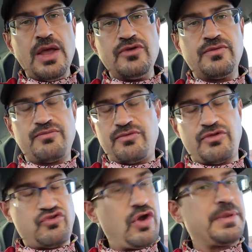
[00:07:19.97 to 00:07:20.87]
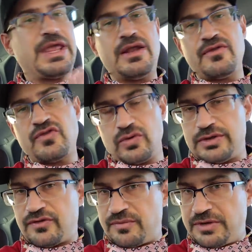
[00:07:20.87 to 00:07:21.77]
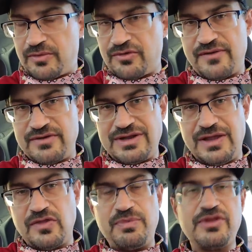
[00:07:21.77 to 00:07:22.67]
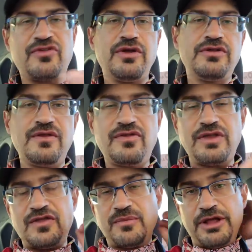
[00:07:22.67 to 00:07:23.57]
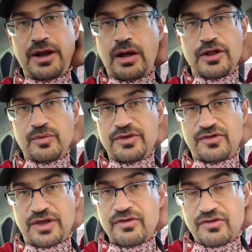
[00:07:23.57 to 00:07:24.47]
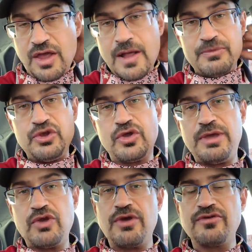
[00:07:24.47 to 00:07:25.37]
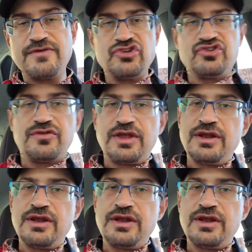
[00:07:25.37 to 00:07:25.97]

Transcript: The Tropicana has told us September seventeenth, but still to this date, the Planet Hollywood says you can make reservations.